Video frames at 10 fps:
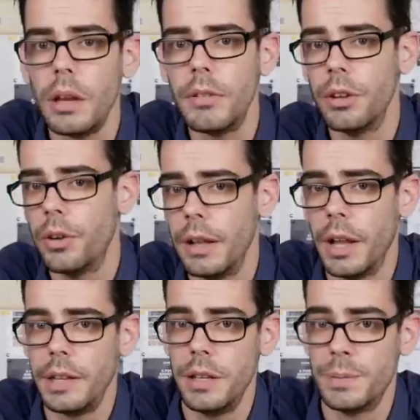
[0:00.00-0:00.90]
Even though I
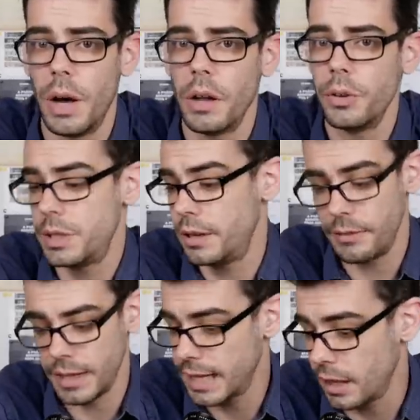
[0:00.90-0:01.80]
like these models and
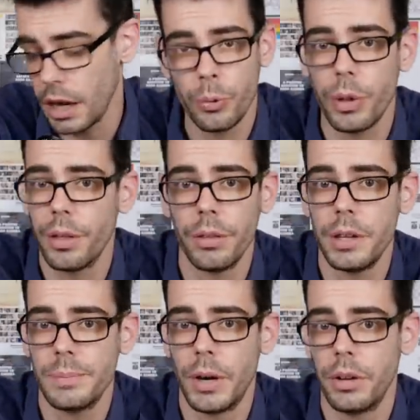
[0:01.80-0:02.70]
I've had luck with all
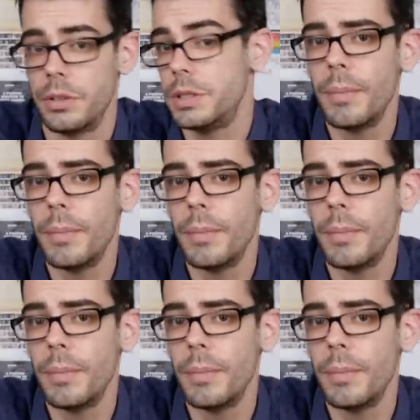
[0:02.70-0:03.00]
these models,